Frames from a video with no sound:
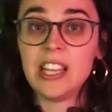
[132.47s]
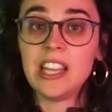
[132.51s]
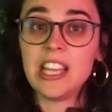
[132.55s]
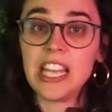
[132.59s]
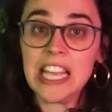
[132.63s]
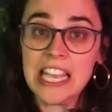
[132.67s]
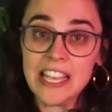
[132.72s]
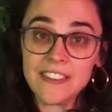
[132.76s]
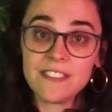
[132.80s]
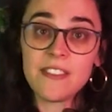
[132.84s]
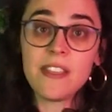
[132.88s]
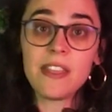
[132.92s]

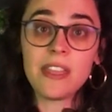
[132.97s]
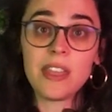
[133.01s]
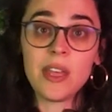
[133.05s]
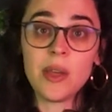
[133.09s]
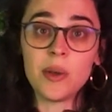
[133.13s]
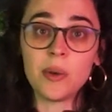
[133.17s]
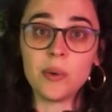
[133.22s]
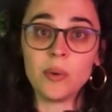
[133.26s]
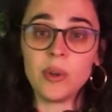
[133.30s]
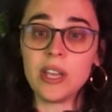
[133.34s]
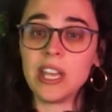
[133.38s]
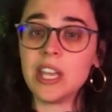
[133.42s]
Even
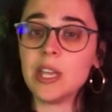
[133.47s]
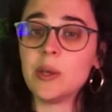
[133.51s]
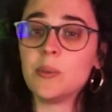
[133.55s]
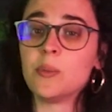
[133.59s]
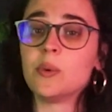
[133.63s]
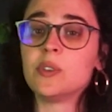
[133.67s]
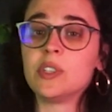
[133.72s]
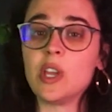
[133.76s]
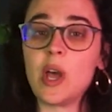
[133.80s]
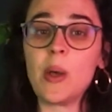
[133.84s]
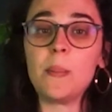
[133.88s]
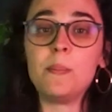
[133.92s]
though it was
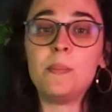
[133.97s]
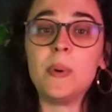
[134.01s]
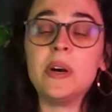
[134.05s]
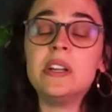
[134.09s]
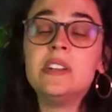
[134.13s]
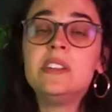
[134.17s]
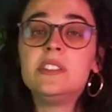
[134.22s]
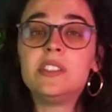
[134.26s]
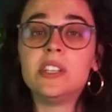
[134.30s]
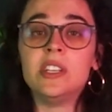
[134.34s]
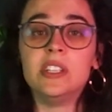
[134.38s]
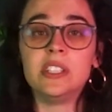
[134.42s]

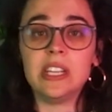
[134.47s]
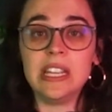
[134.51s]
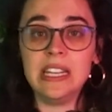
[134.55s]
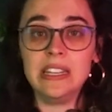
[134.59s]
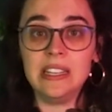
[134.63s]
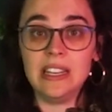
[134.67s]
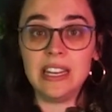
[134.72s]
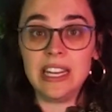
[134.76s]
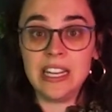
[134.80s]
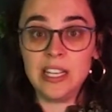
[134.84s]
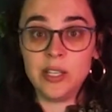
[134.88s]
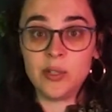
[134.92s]
abundant in
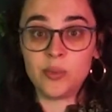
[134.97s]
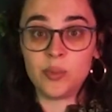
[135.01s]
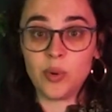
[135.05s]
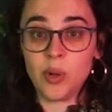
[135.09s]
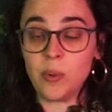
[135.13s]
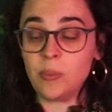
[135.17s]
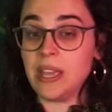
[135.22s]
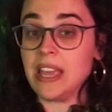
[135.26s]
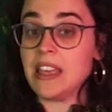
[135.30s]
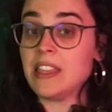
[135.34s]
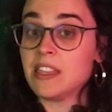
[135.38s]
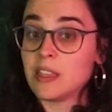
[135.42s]
Lindwurm
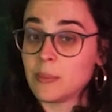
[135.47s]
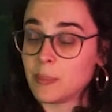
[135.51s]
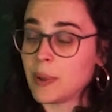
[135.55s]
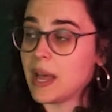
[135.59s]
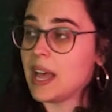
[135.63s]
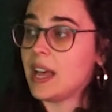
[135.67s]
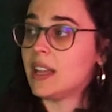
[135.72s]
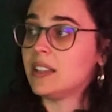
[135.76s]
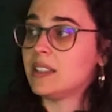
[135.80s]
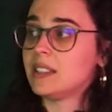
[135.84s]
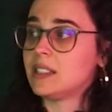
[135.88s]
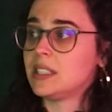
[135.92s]
in the
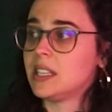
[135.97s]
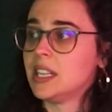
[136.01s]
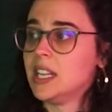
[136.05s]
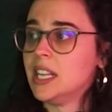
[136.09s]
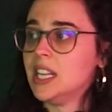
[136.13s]
past,